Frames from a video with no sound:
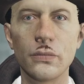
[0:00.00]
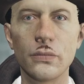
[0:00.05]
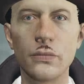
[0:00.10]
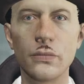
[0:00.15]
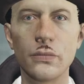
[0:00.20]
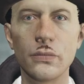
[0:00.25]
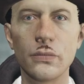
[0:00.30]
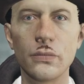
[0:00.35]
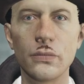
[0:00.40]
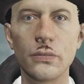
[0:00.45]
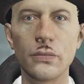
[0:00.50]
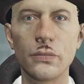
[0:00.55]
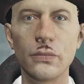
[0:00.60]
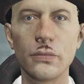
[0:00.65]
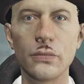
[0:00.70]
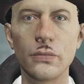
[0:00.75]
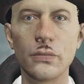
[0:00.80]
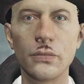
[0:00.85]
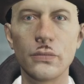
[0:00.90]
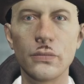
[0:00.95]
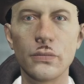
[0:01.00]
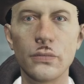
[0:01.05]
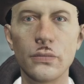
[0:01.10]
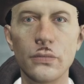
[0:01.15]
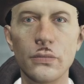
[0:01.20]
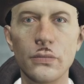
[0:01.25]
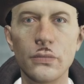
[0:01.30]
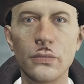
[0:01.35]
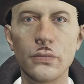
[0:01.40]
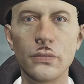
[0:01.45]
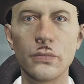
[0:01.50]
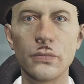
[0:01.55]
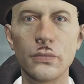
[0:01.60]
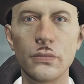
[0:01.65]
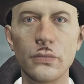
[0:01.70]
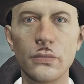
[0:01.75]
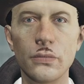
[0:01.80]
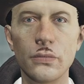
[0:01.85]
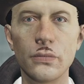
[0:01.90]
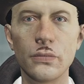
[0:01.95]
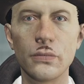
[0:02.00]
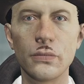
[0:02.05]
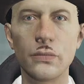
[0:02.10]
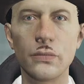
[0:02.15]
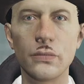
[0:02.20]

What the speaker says: [no speech]